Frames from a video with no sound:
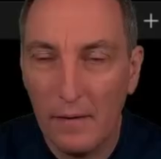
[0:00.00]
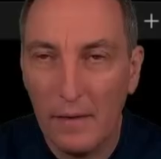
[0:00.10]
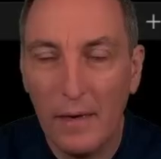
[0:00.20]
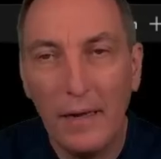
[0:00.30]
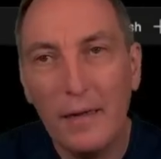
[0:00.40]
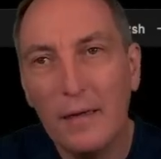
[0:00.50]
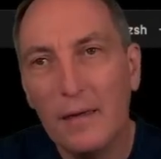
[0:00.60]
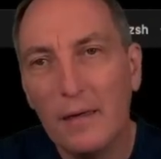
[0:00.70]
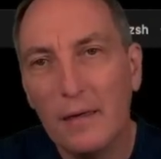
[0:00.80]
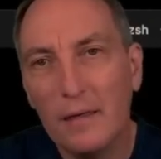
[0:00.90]

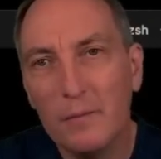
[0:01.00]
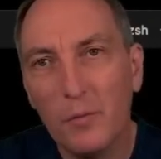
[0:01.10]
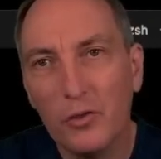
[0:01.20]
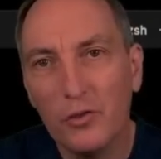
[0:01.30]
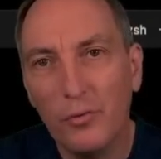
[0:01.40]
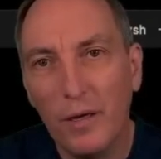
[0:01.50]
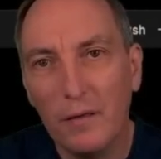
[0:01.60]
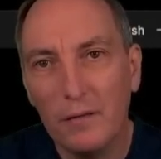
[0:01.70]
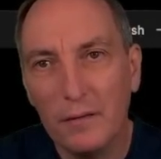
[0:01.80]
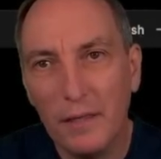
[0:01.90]
In
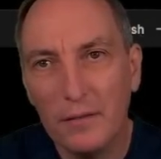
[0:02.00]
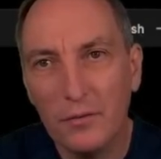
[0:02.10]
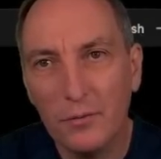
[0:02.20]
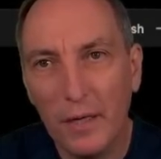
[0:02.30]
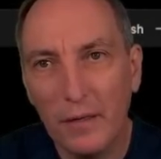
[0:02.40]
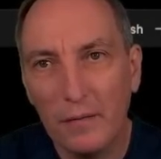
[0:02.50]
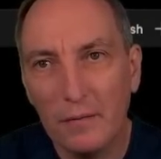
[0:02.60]
ModQL, yes, you're right.